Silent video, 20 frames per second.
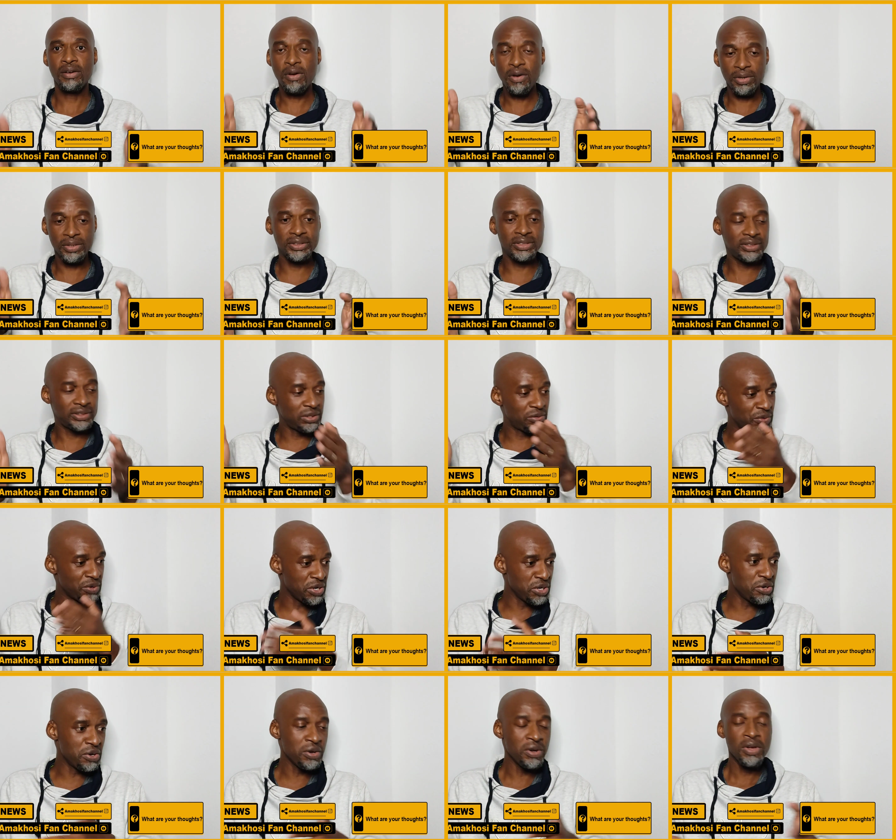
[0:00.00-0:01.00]
Because the
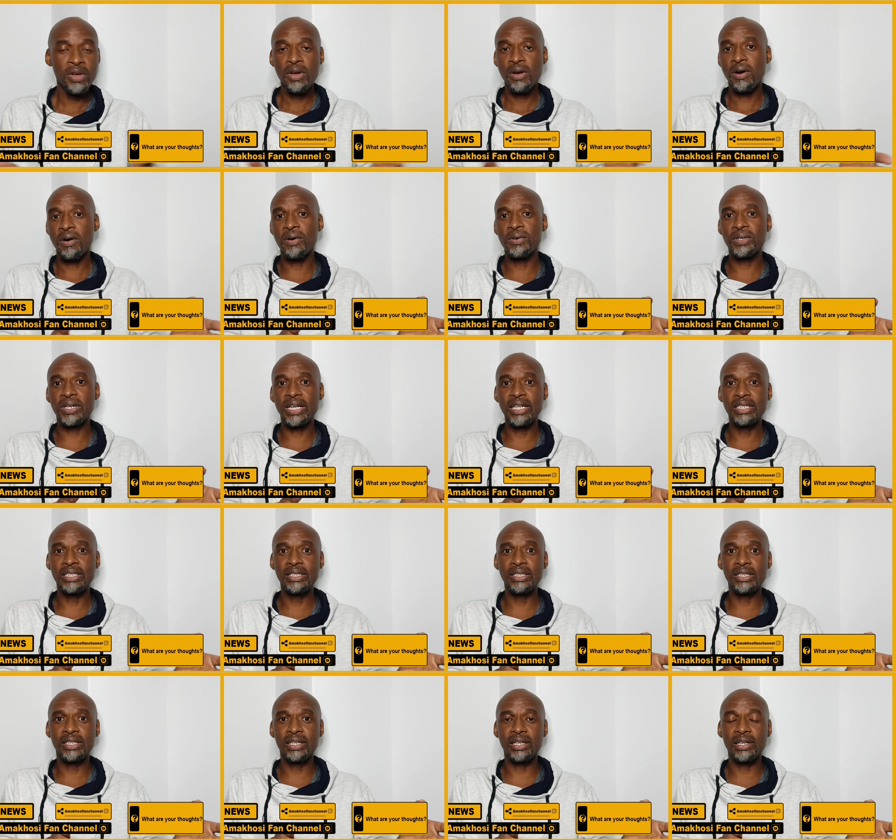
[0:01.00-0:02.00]
window
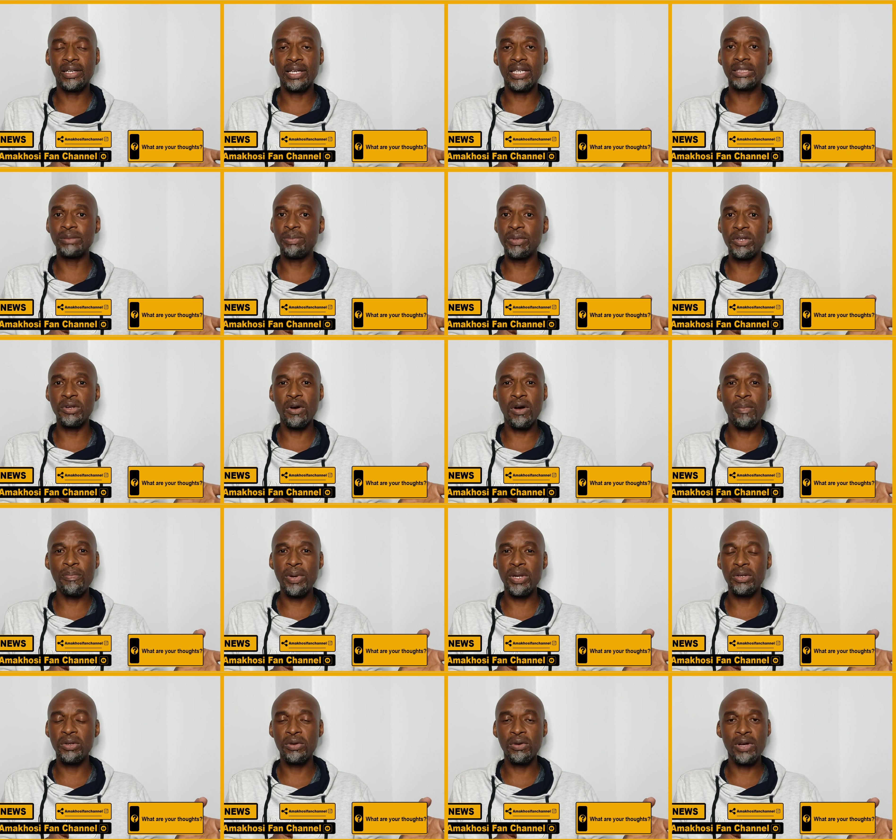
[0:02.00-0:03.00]
already has been
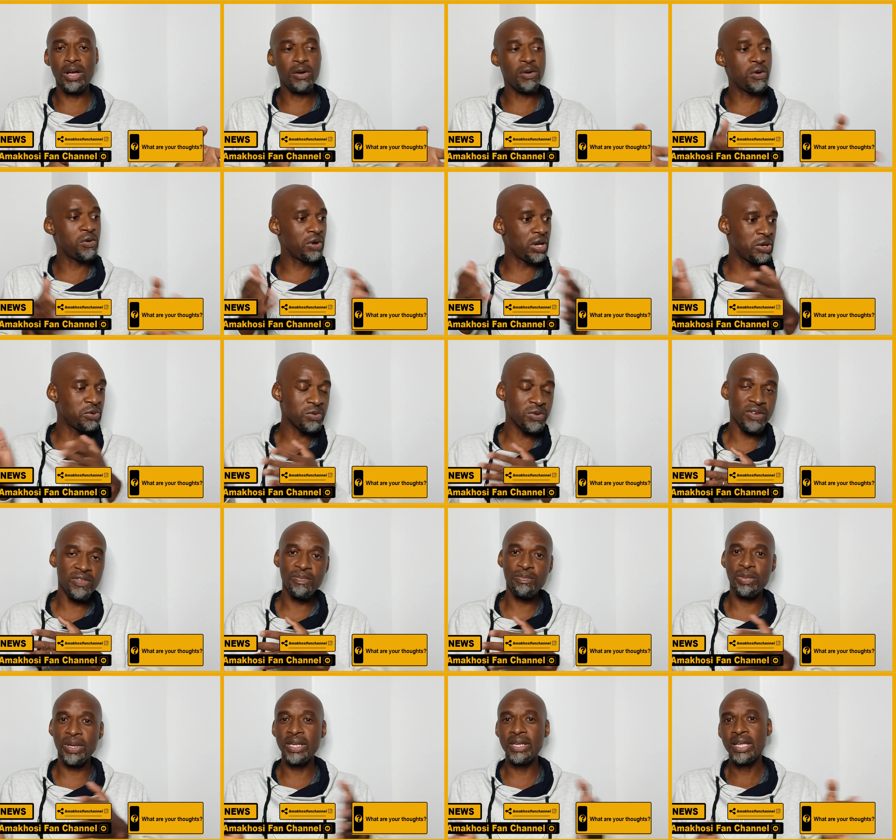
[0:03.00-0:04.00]
open long ago and we
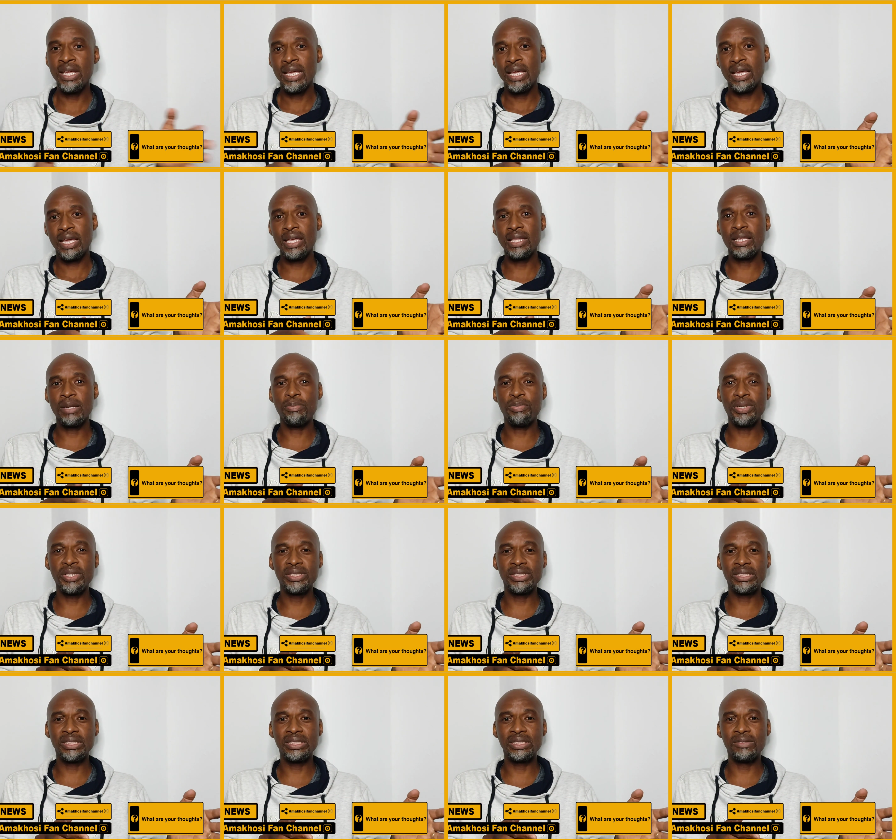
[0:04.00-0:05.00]
have been in the
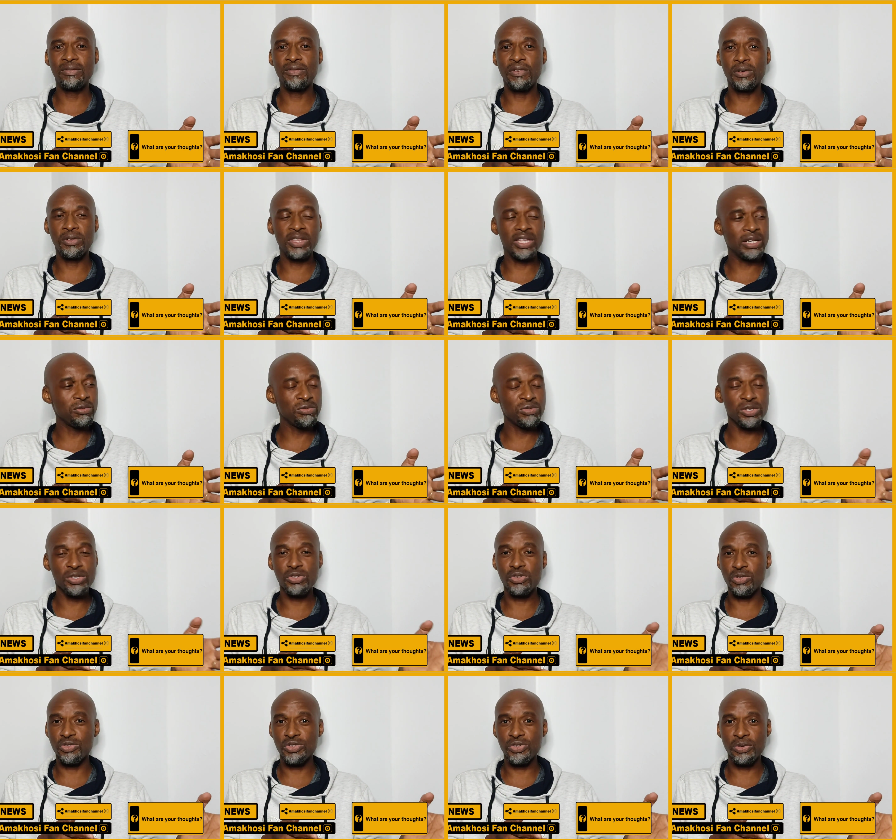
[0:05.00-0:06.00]
preseason for three
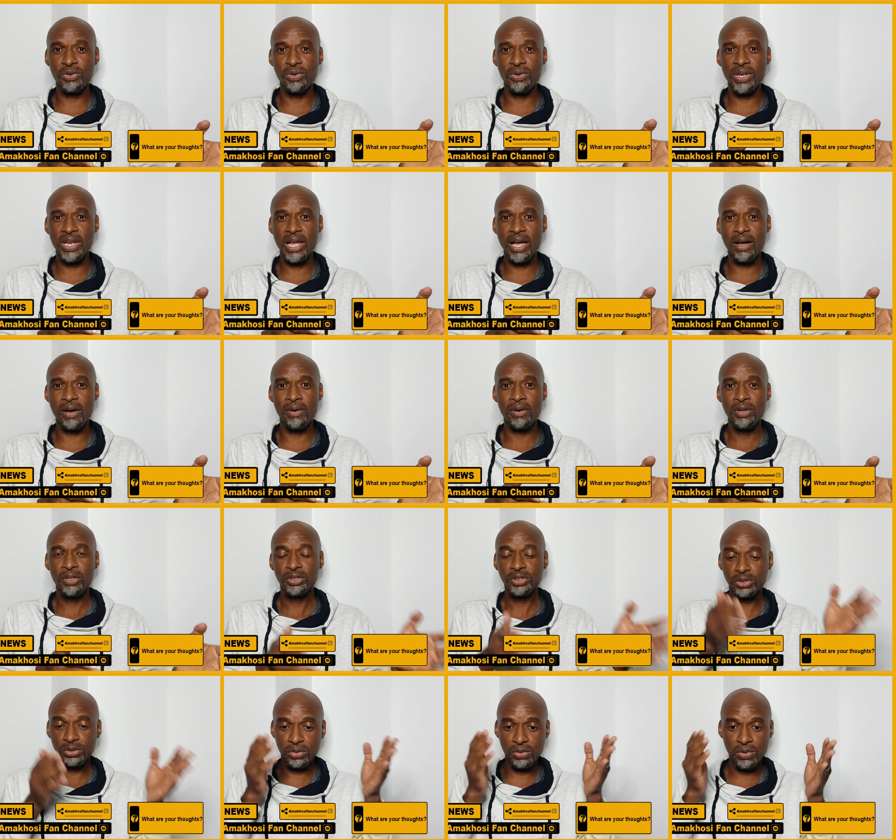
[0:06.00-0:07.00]
weeks or so now.
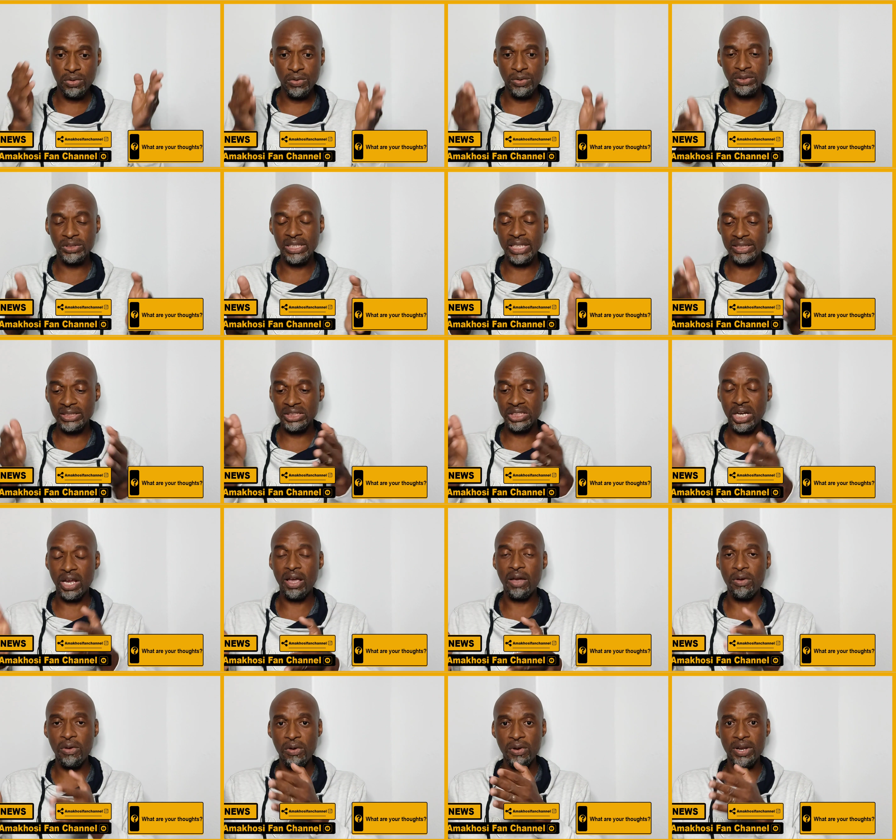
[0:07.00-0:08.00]
So who's the
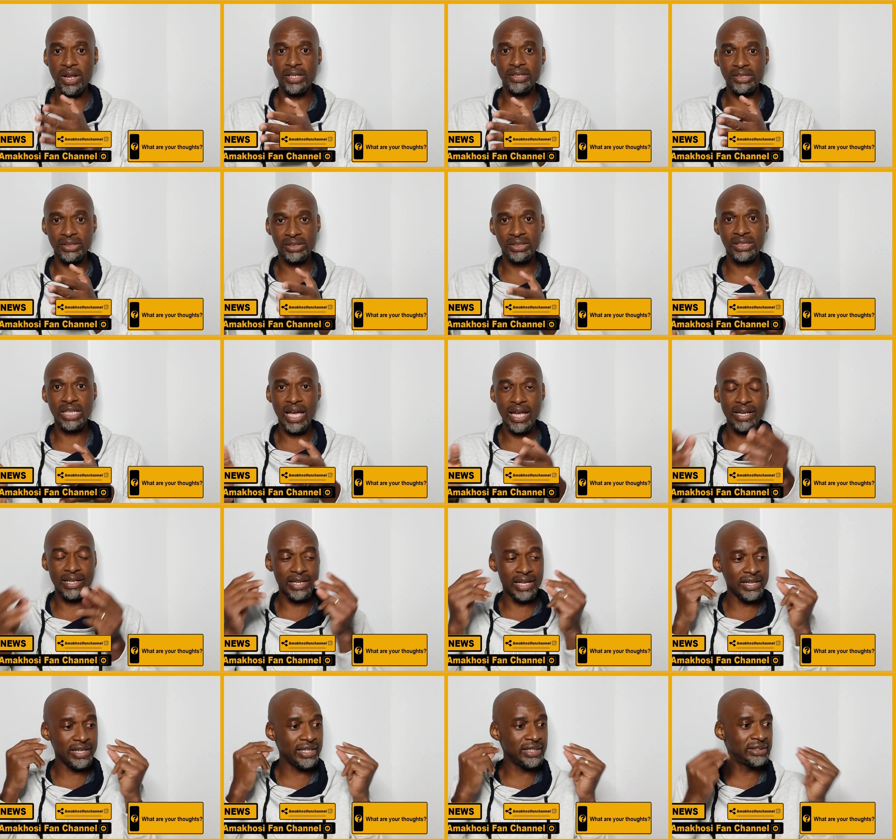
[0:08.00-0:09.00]
striker we're gonna sign
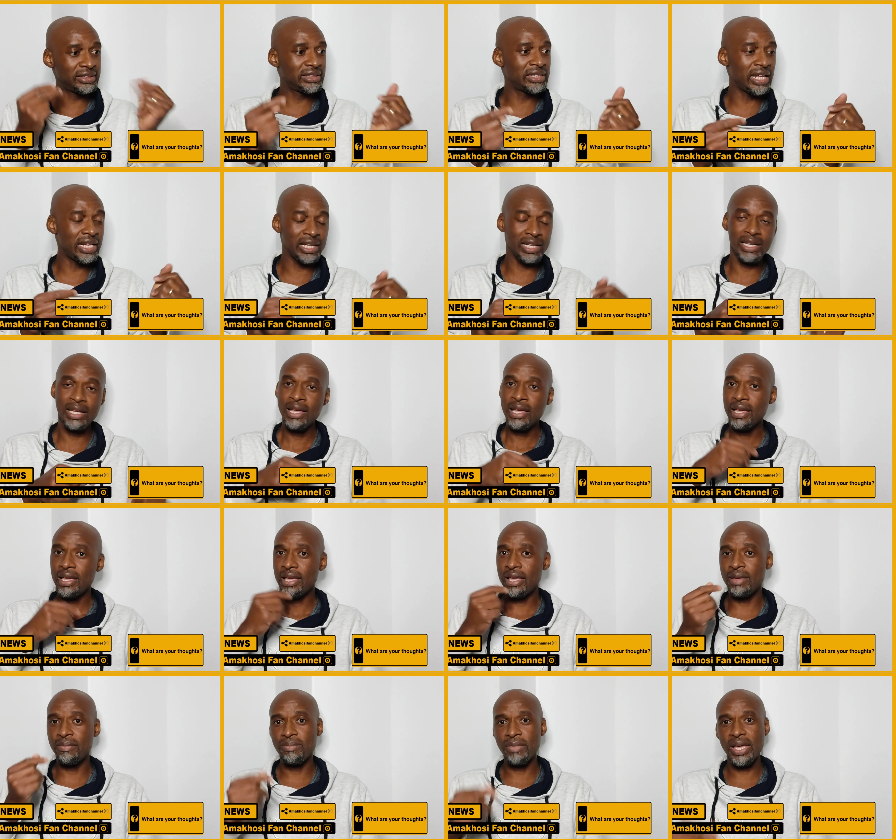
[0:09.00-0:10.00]
then instantly
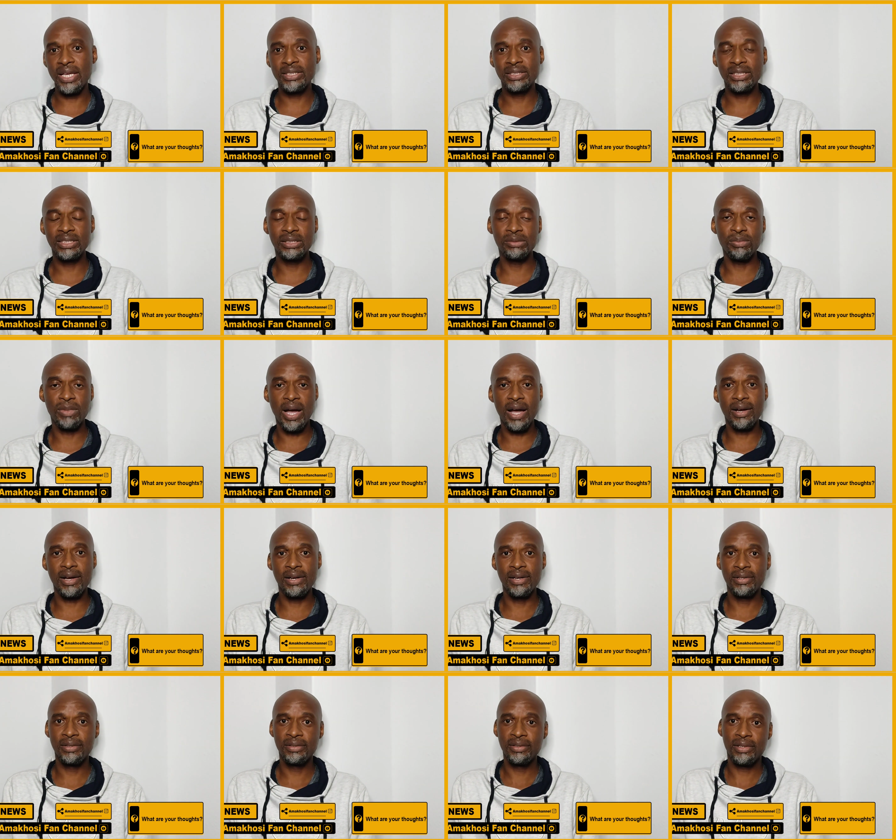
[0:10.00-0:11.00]
he makes his
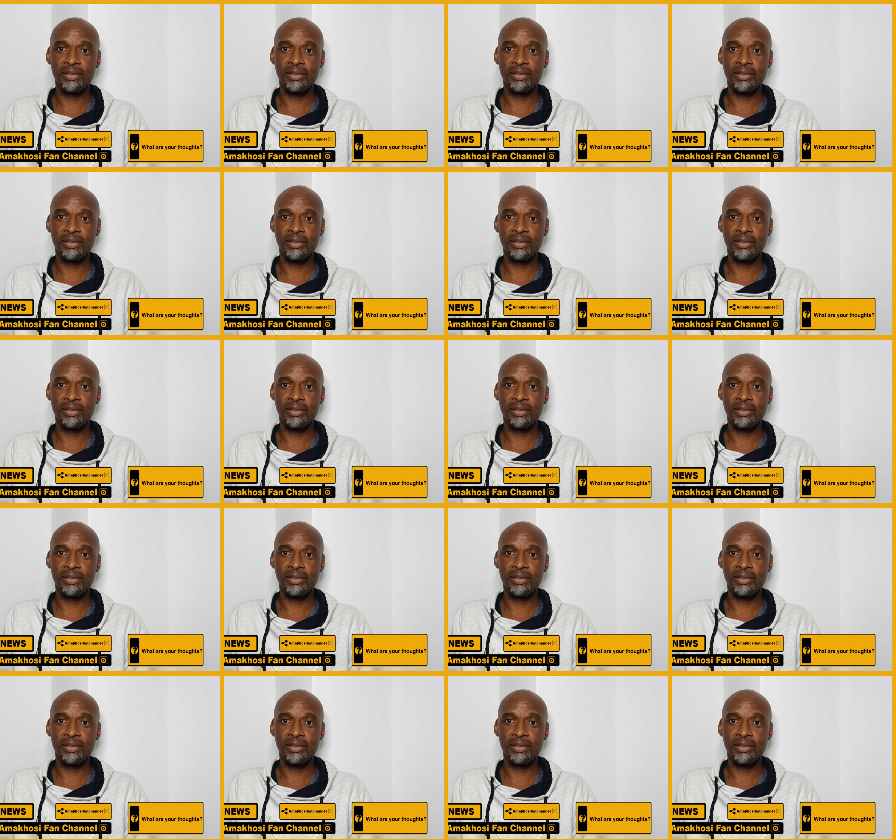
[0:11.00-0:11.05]
mark?